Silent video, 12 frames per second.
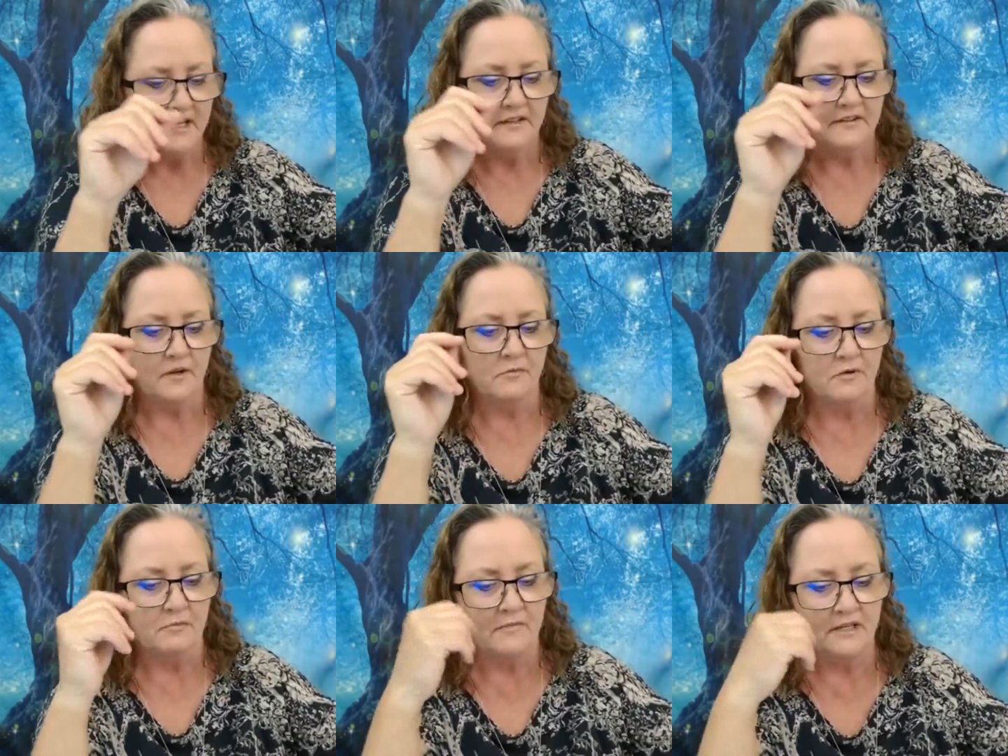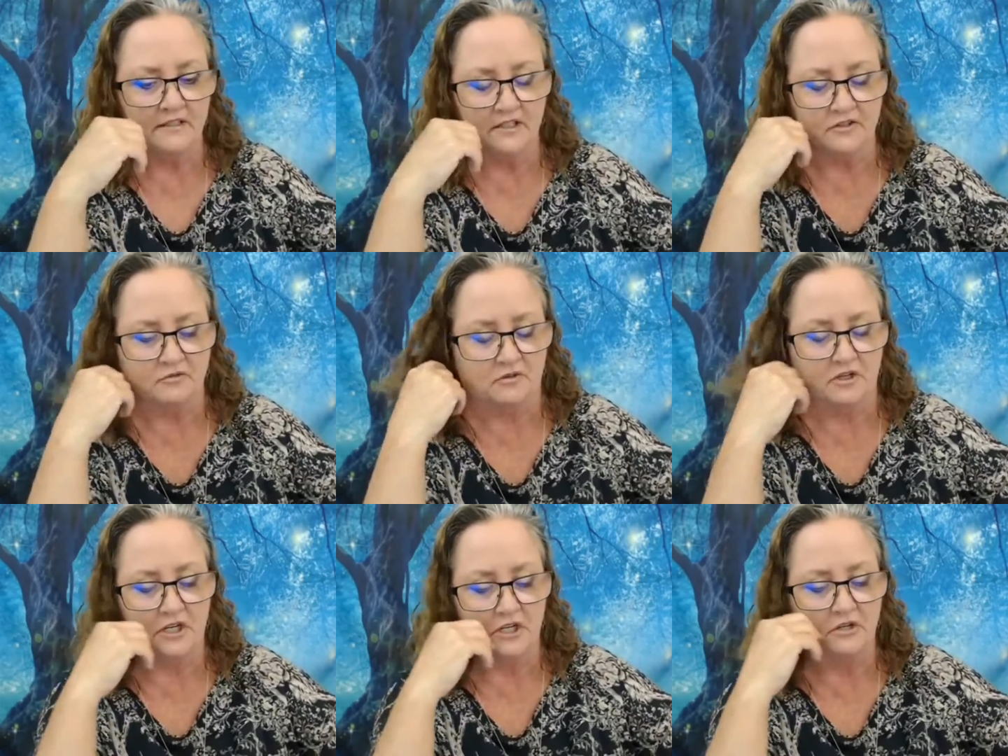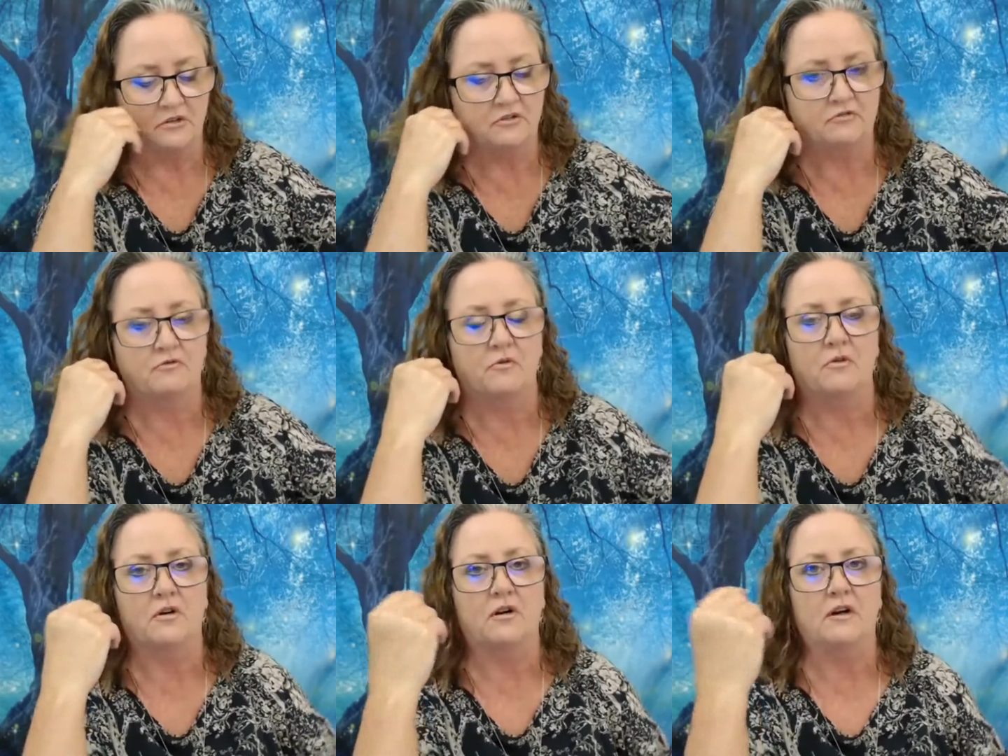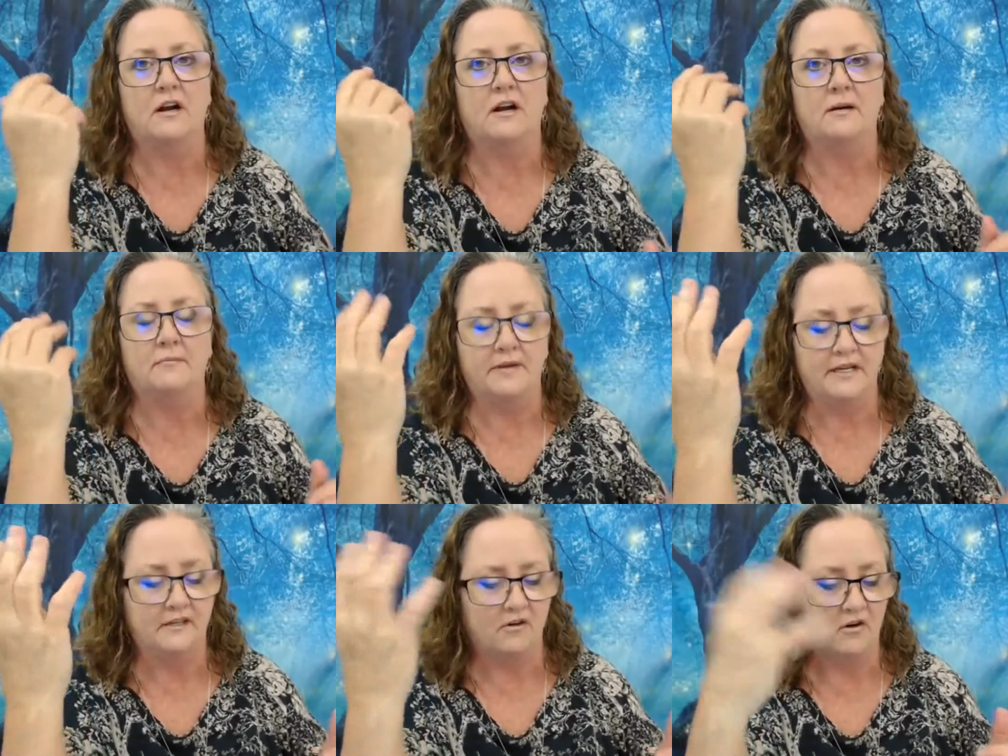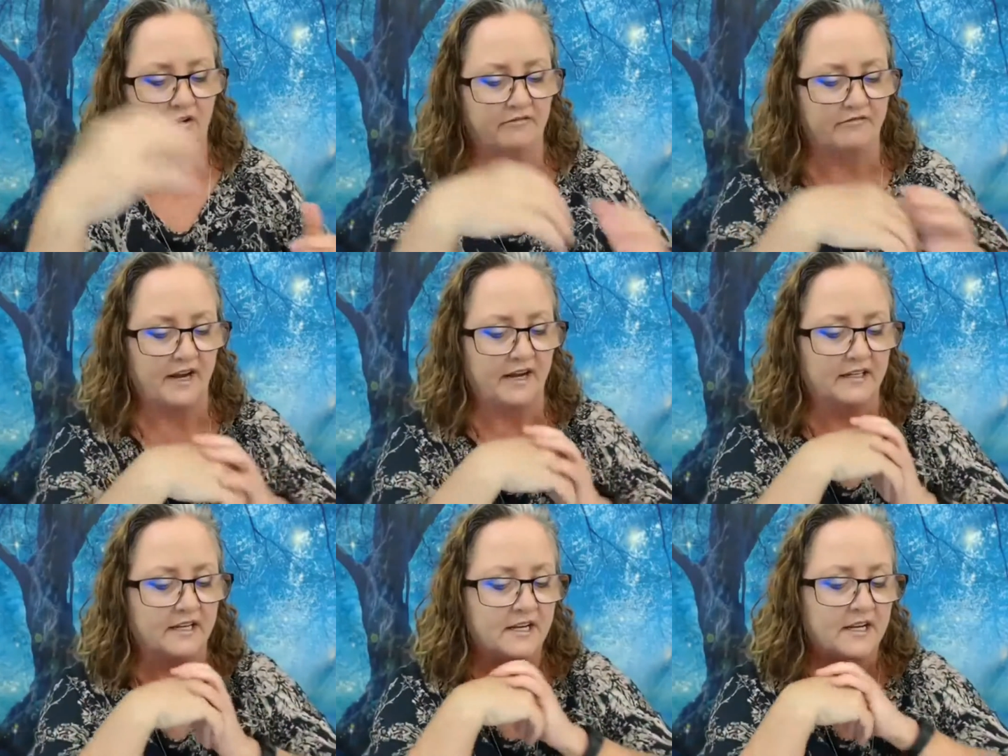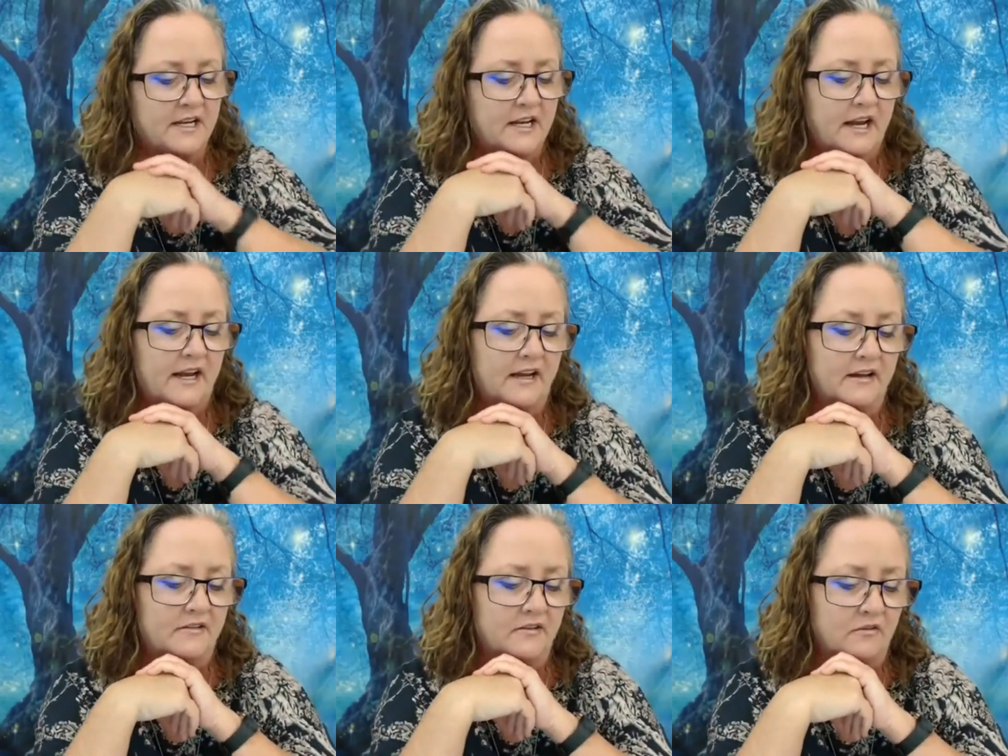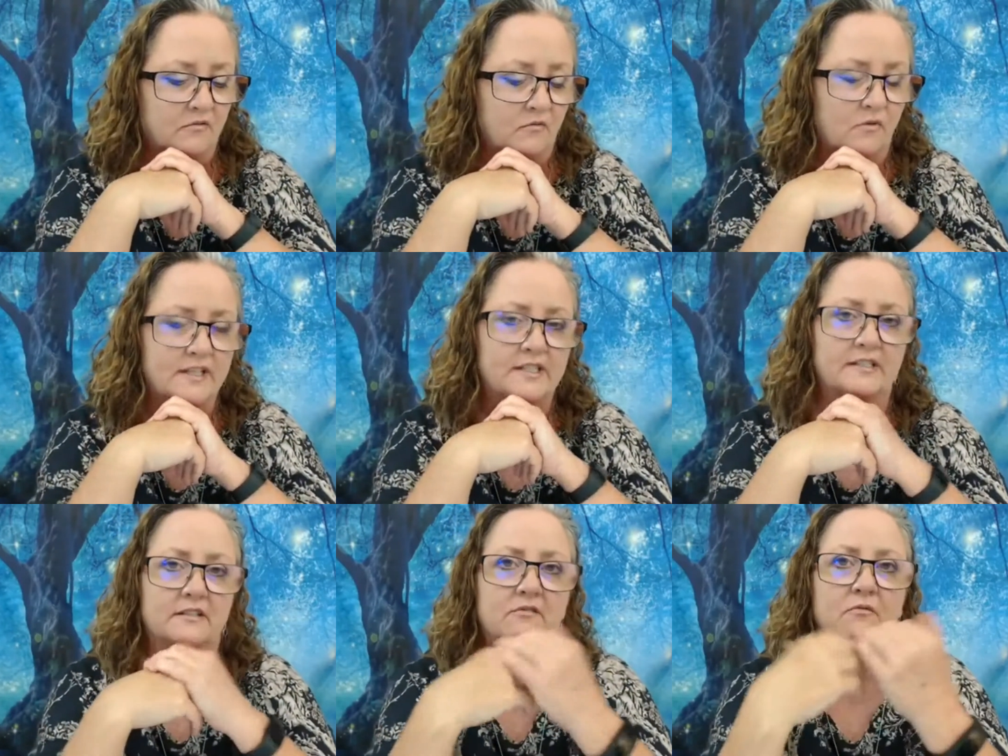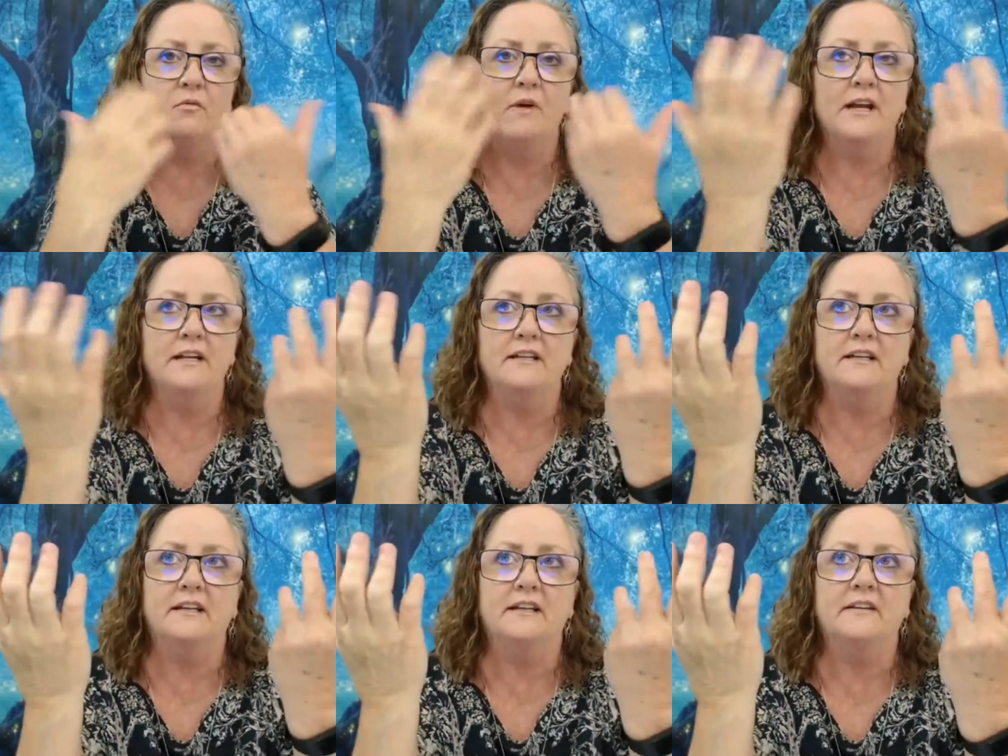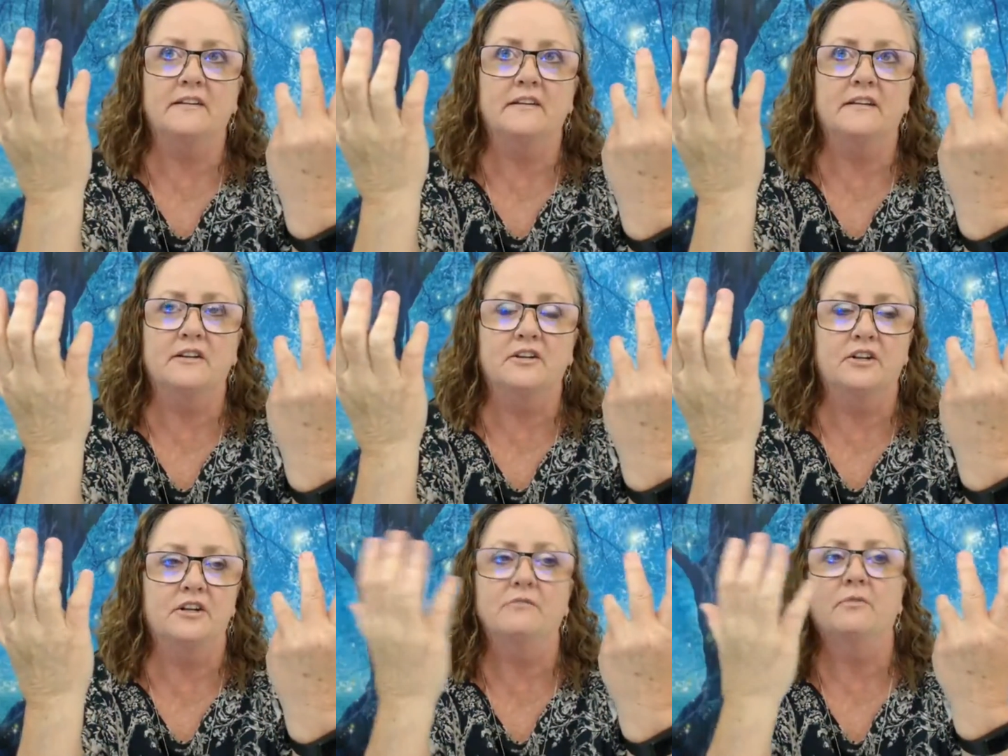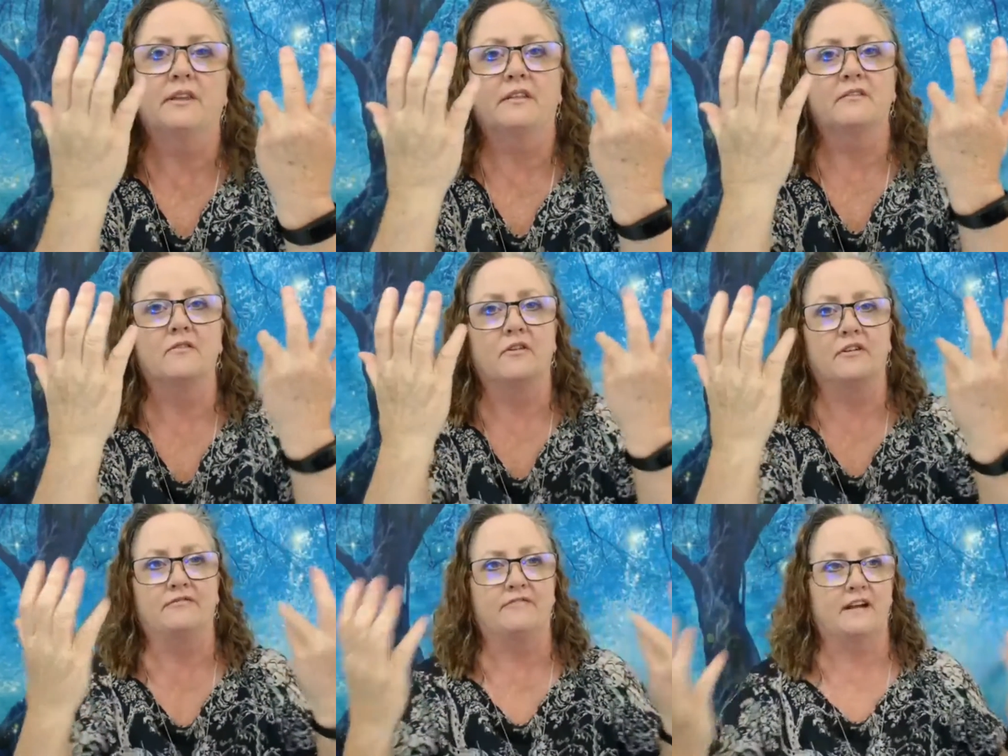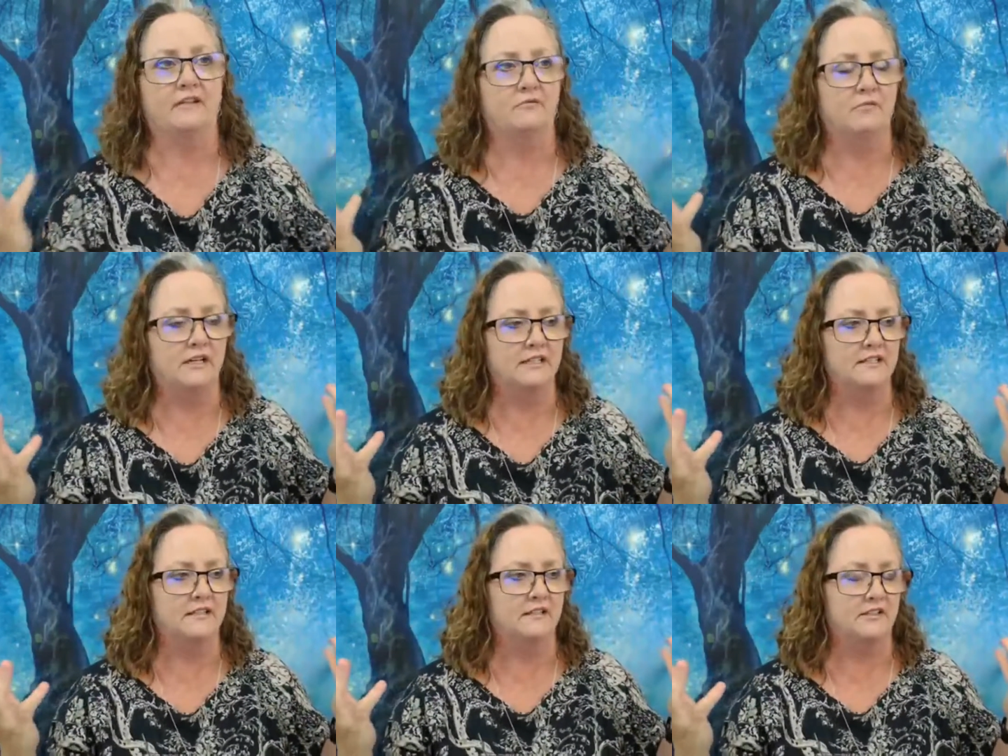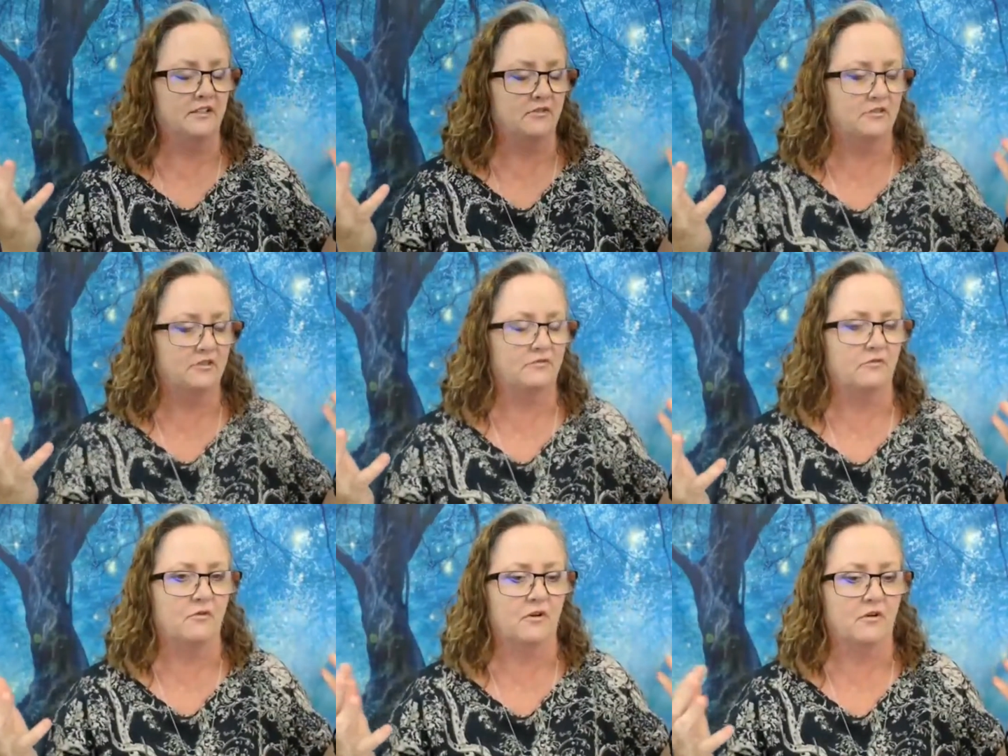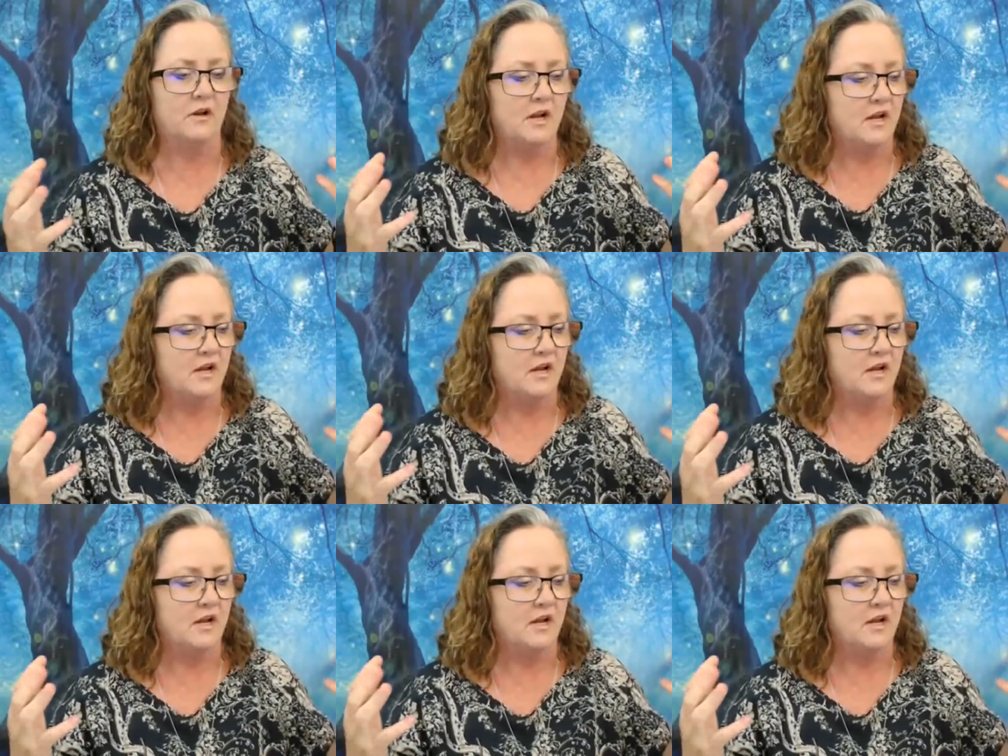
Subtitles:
So mementos were huge for being artifact. And what is the good with an artifact? What is it used for?